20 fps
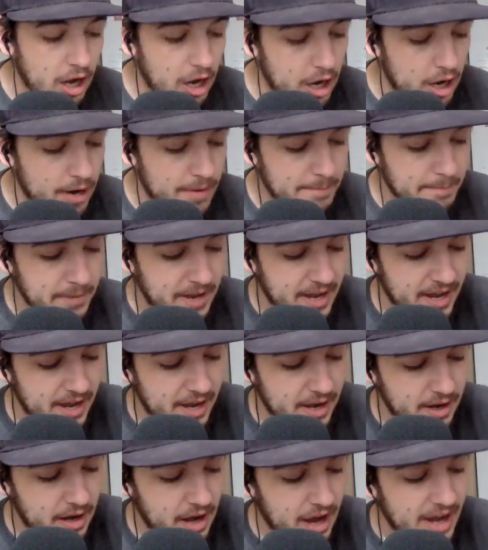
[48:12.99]
Um,
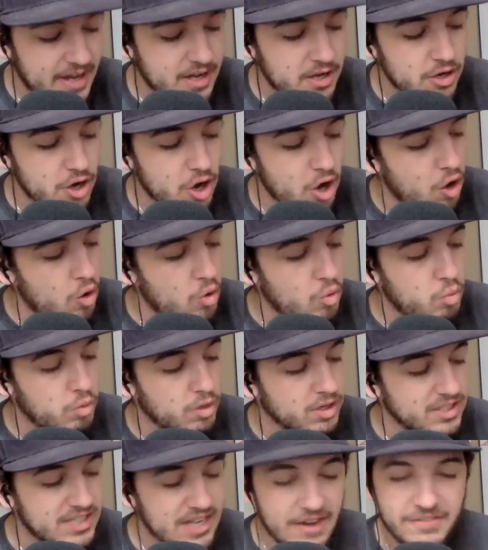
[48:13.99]
and I know
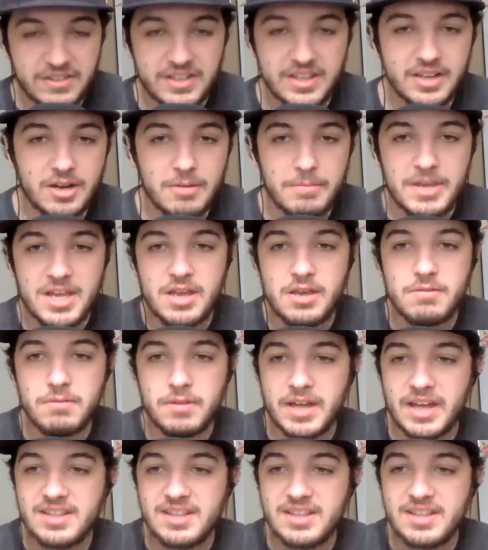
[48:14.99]
we're definitely going to be,